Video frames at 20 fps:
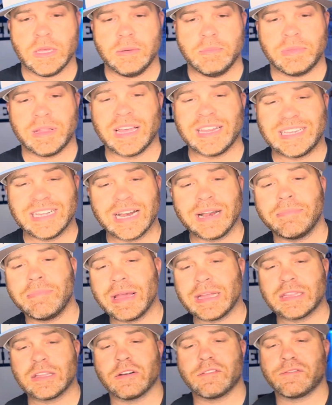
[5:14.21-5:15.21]
But they didn't
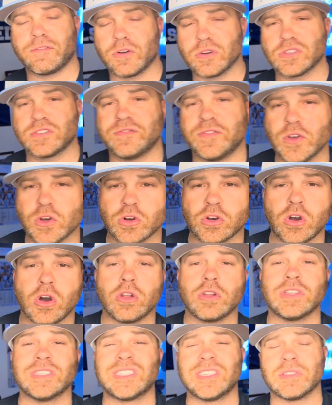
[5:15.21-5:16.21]
make their first field
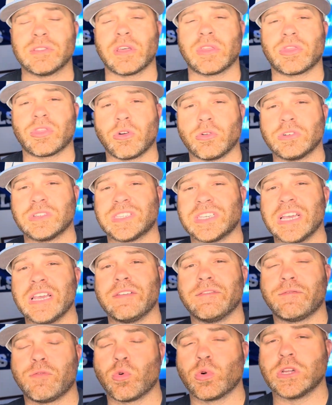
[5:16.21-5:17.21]
goal until the
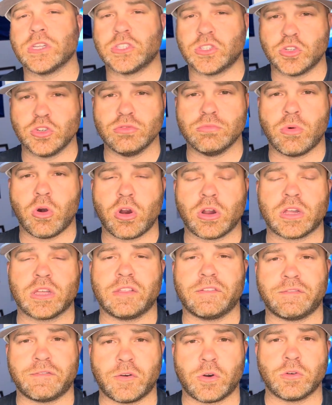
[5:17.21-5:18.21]
13:42 mark of
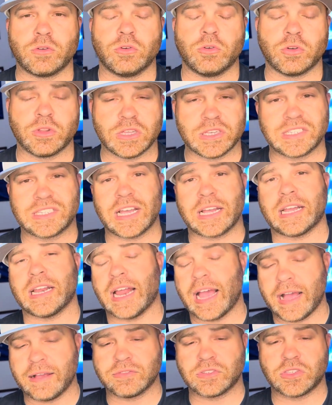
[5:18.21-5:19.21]
the second
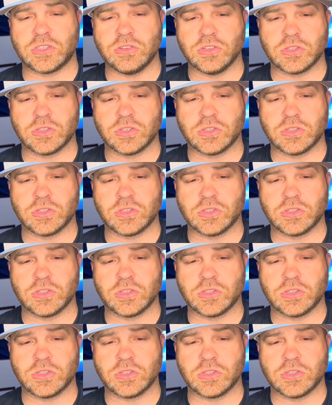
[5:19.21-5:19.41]
half,